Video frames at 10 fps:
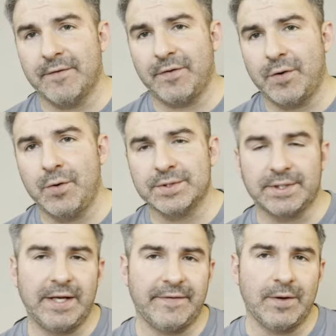of who
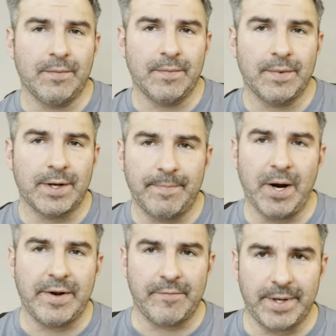is leaving
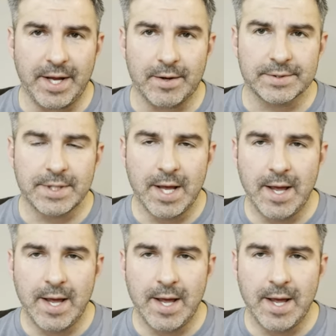compared to everybody else.